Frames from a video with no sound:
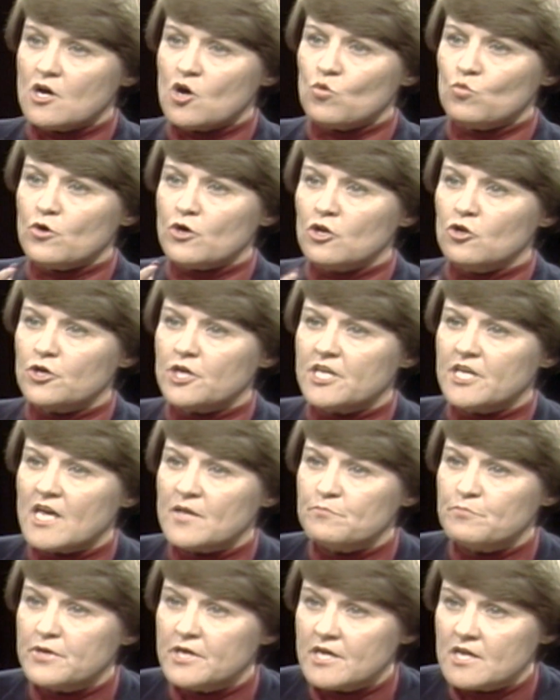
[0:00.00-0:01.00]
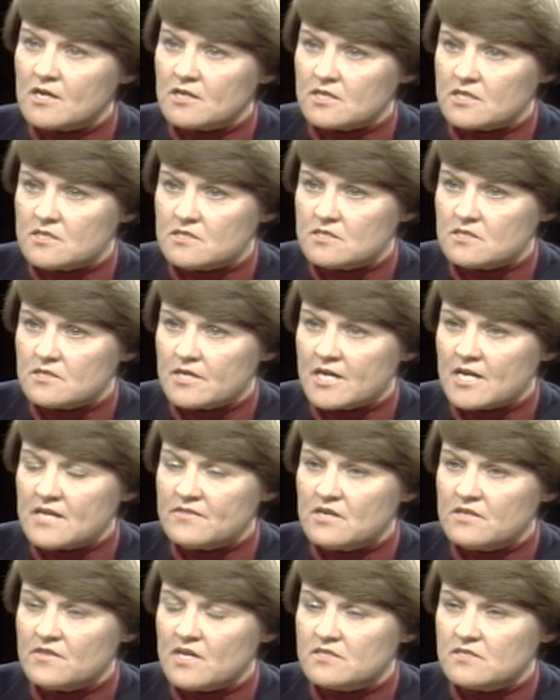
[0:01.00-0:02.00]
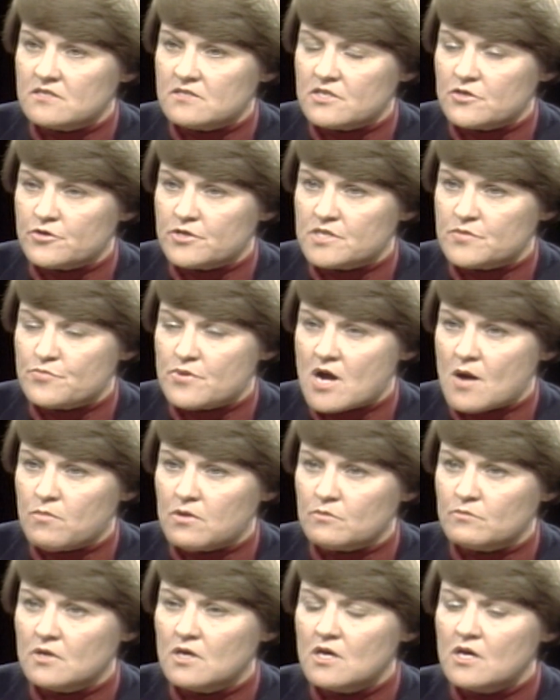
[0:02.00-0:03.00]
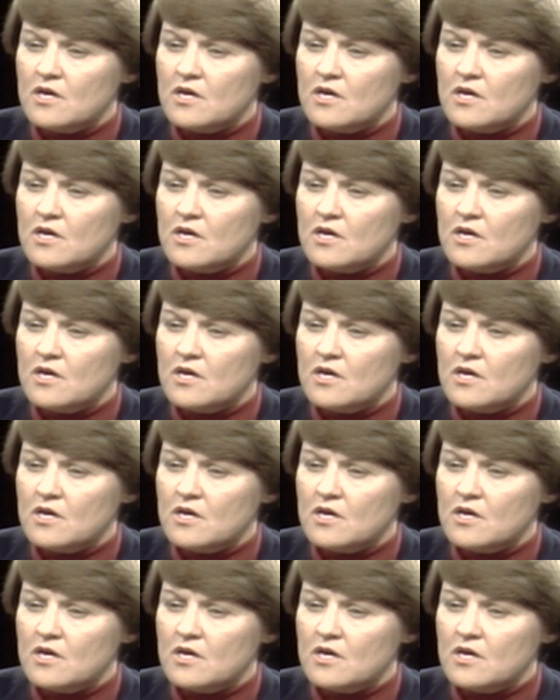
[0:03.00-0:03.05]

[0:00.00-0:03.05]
we're looking at penalties, and I think that's a serious problem.